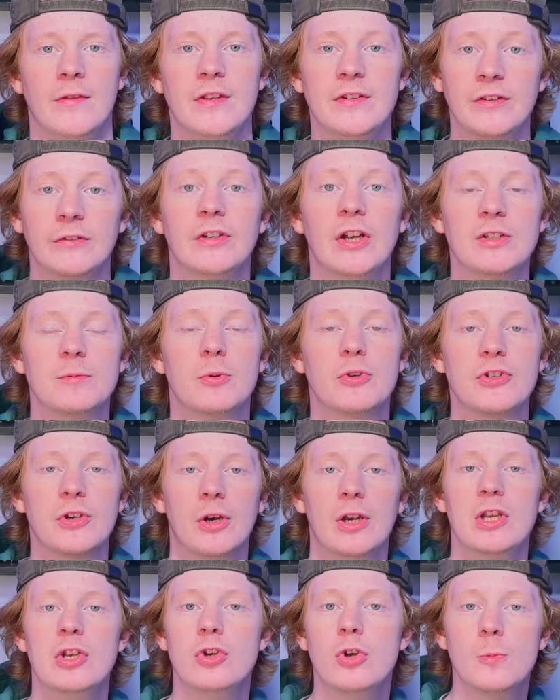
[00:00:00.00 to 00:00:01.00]
These Untouchables
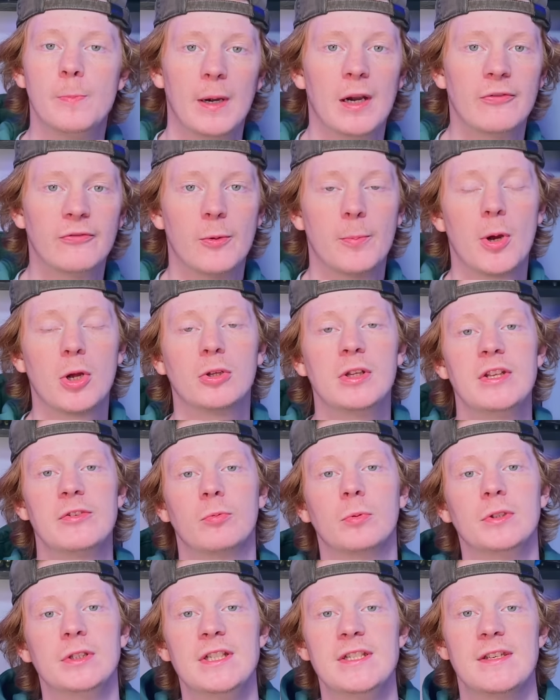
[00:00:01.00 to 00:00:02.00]
are a new pair of football cleats
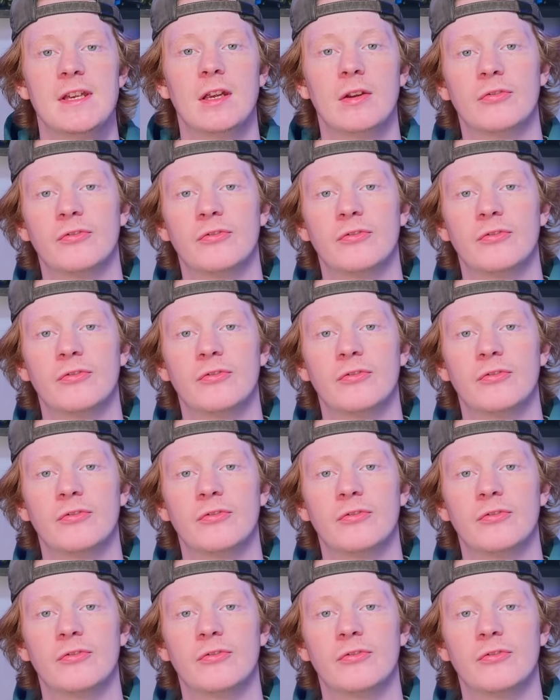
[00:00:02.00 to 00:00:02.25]
releasing